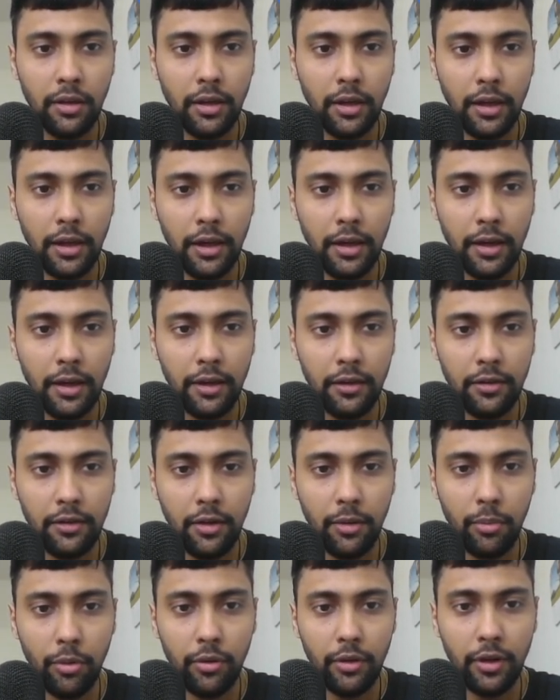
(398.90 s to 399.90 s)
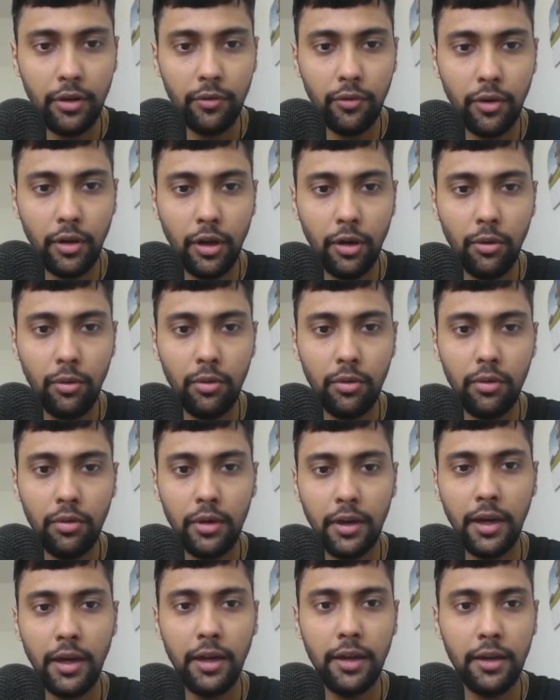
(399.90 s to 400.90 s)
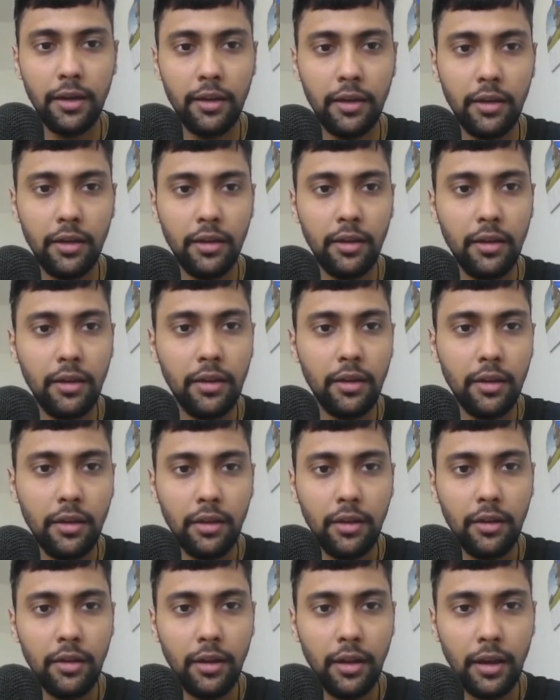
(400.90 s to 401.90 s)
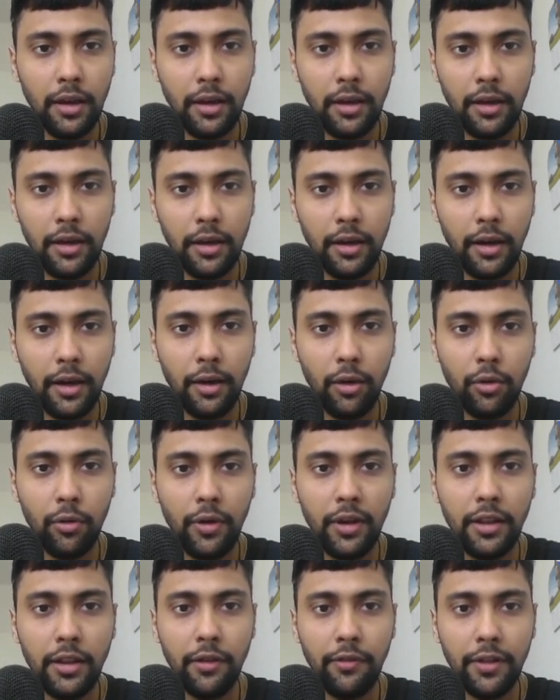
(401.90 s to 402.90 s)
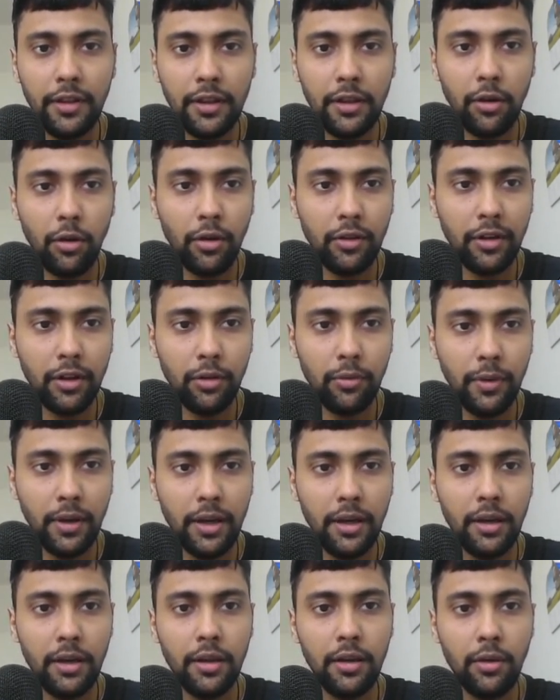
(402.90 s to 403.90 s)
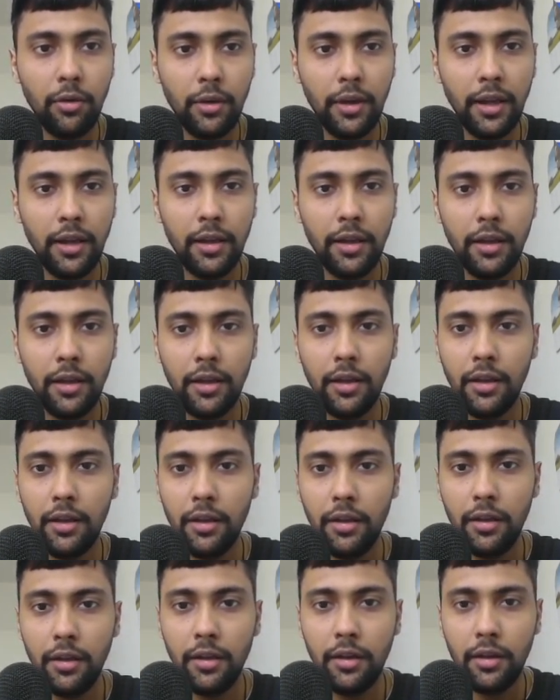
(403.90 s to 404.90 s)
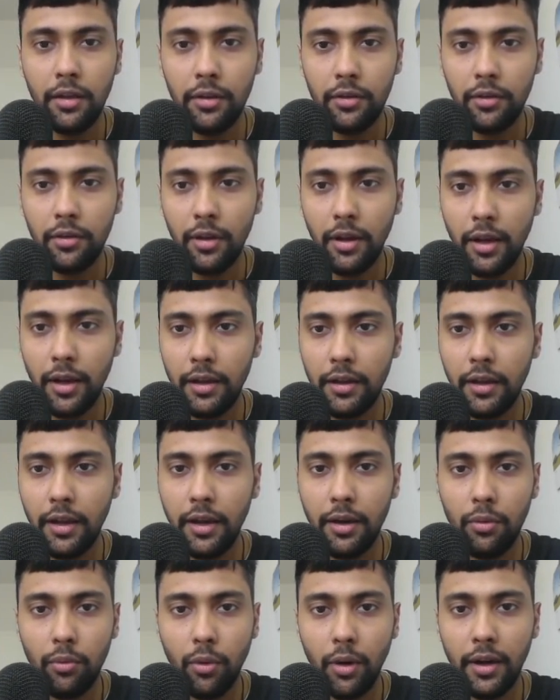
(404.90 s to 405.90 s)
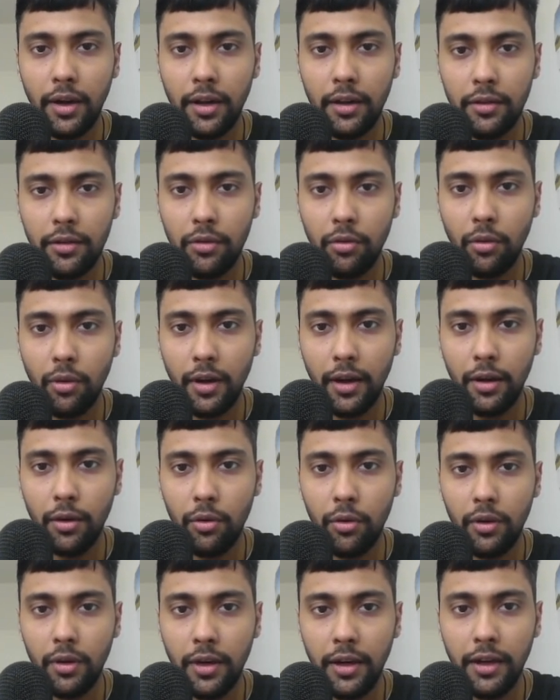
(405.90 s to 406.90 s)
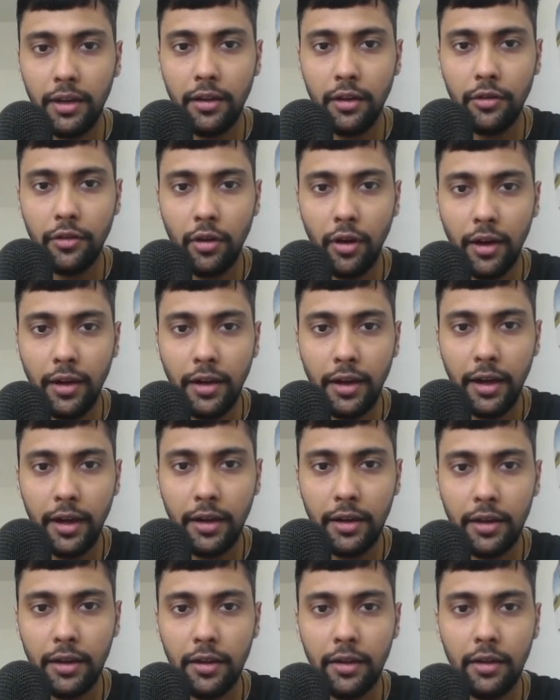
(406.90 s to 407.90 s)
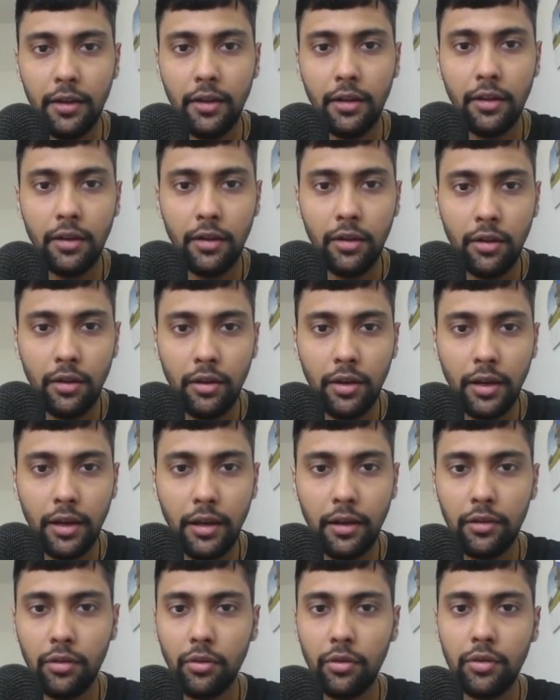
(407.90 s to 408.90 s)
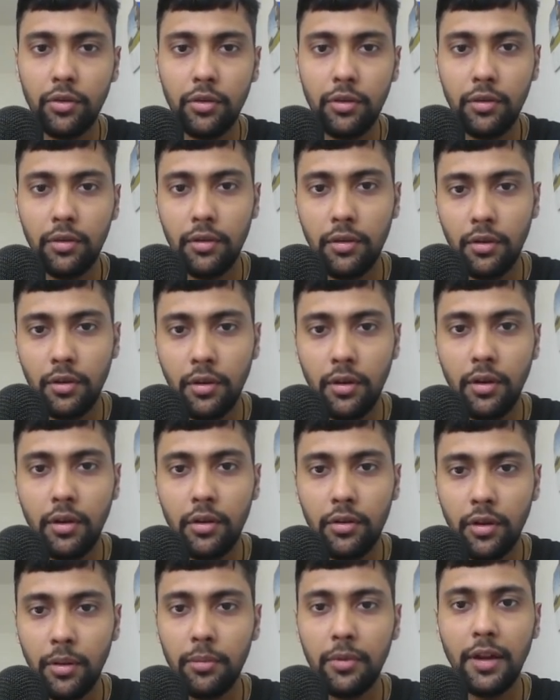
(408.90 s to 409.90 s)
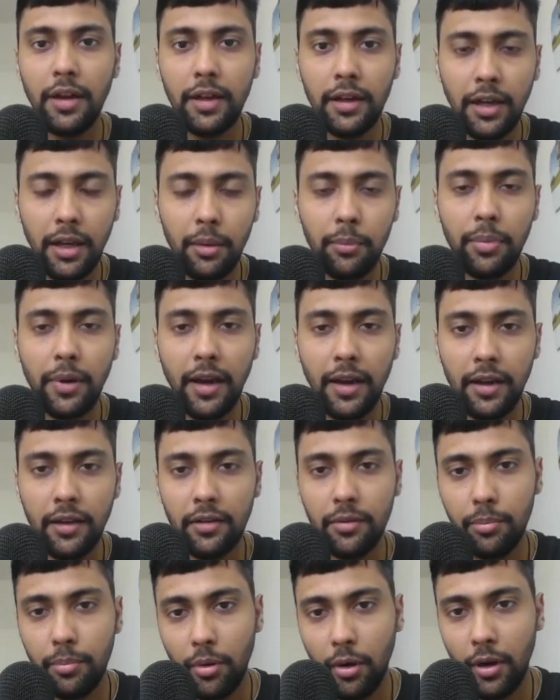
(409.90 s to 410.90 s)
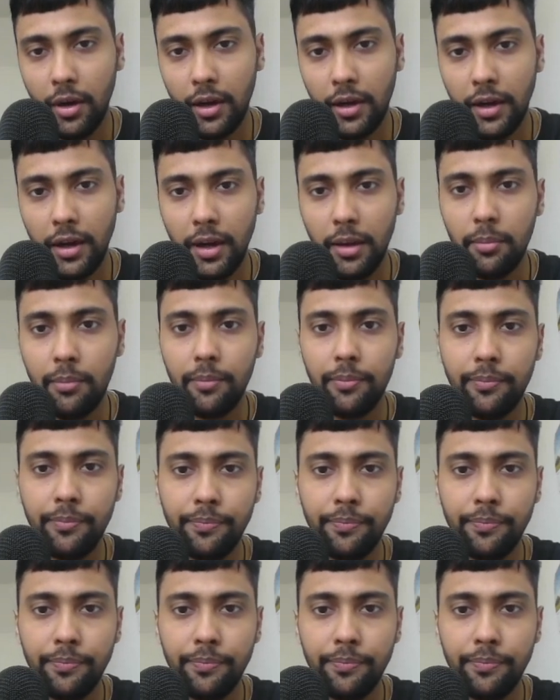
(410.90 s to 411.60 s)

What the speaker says: And let's remove this for now, right? And I don't need the with clause as well, okay? And then what else? So I don't need the join date. Okay, so I'm selecting price, product name.